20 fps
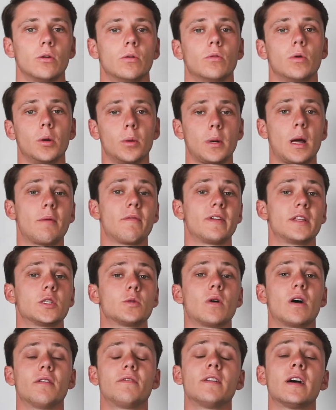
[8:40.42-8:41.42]
We will now move into
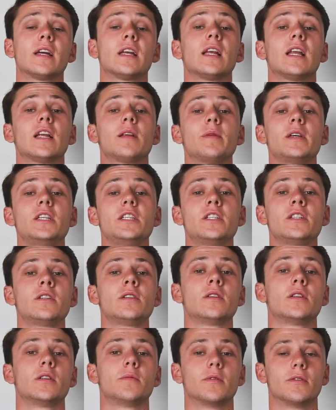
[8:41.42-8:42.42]
our final animation
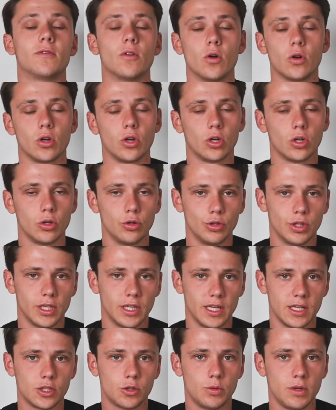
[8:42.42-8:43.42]
before concluding
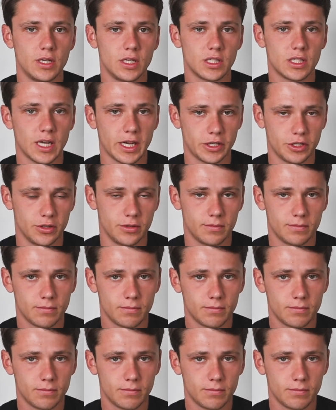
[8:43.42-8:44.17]
this week's session.